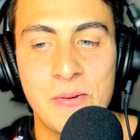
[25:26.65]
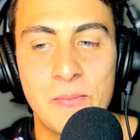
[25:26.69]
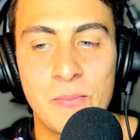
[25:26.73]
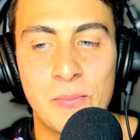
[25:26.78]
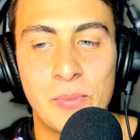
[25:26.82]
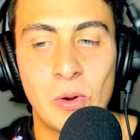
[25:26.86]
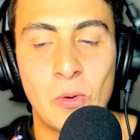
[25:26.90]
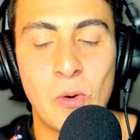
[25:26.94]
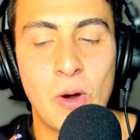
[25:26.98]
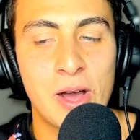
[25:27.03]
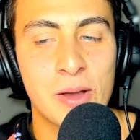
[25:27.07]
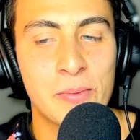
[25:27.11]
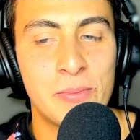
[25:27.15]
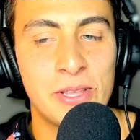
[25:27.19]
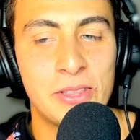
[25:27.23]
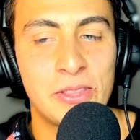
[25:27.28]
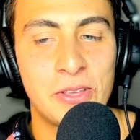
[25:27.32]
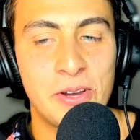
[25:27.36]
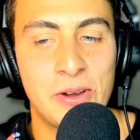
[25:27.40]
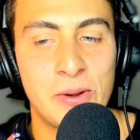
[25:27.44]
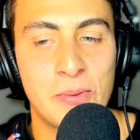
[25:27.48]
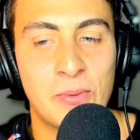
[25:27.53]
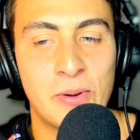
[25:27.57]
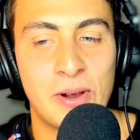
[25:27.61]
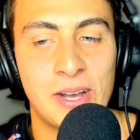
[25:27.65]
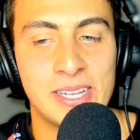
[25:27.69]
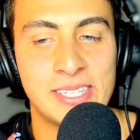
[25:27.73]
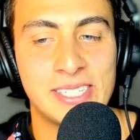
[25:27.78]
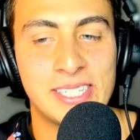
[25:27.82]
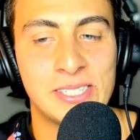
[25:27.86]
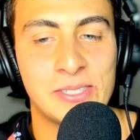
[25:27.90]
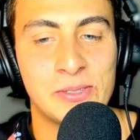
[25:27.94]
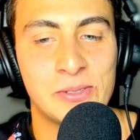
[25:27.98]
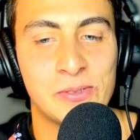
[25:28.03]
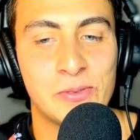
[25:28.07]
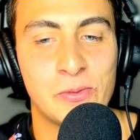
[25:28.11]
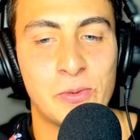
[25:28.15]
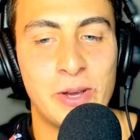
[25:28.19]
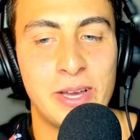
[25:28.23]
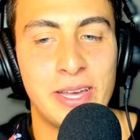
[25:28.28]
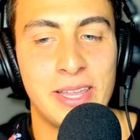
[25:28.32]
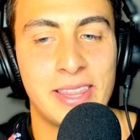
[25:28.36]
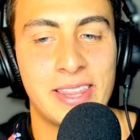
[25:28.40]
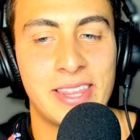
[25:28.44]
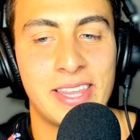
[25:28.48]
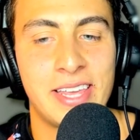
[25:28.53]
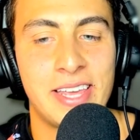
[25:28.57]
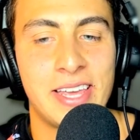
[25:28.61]
but walk me through your process
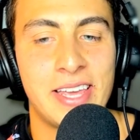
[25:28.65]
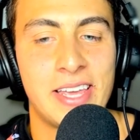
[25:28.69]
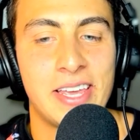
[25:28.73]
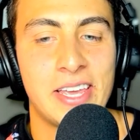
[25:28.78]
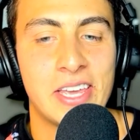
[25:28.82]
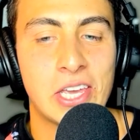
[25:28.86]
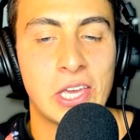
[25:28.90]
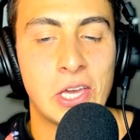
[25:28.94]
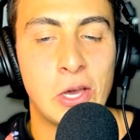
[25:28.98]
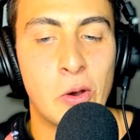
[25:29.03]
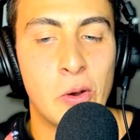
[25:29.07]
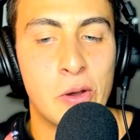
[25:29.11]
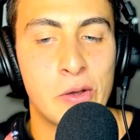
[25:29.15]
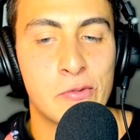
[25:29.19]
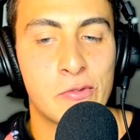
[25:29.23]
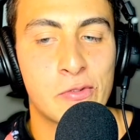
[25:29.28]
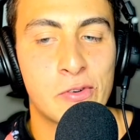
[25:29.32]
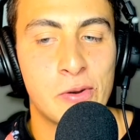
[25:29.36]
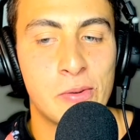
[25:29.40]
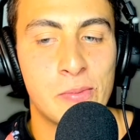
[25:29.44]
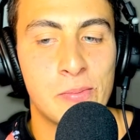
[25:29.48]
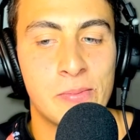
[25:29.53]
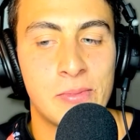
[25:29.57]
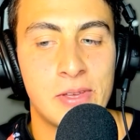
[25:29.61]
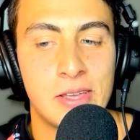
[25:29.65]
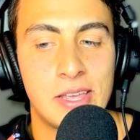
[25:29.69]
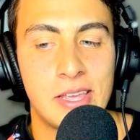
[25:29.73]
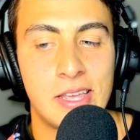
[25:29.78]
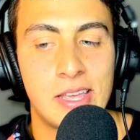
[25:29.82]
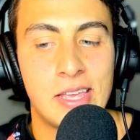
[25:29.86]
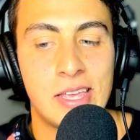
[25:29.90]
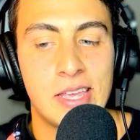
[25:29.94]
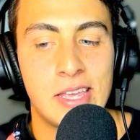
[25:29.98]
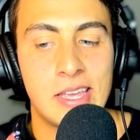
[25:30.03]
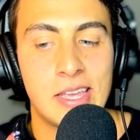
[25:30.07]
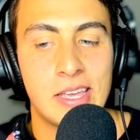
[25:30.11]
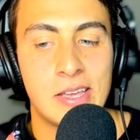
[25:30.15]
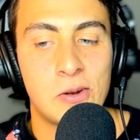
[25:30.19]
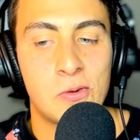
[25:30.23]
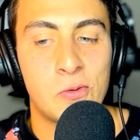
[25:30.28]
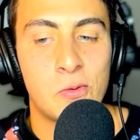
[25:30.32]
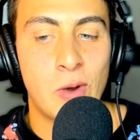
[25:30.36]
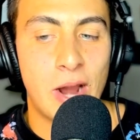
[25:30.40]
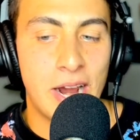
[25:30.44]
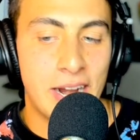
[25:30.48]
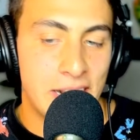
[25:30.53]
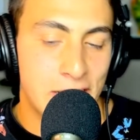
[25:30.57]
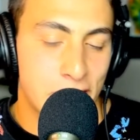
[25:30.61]
with going from
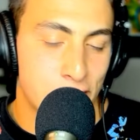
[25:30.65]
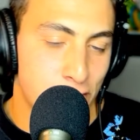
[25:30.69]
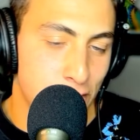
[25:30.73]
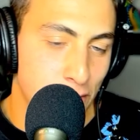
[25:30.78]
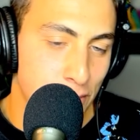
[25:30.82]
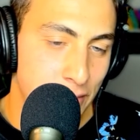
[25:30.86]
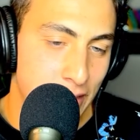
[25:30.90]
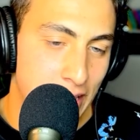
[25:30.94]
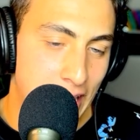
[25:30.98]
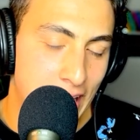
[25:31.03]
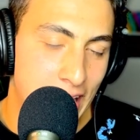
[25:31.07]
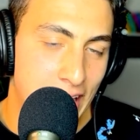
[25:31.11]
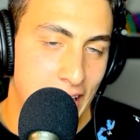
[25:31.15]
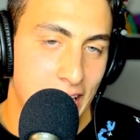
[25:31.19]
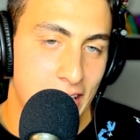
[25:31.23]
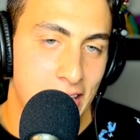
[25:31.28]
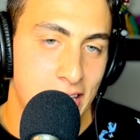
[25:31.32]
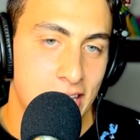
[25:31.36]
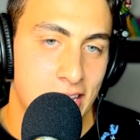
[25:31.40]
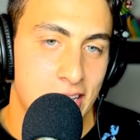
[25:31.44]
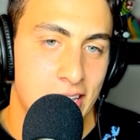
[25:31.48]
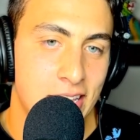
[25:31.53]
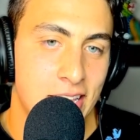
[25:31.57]
writing from the head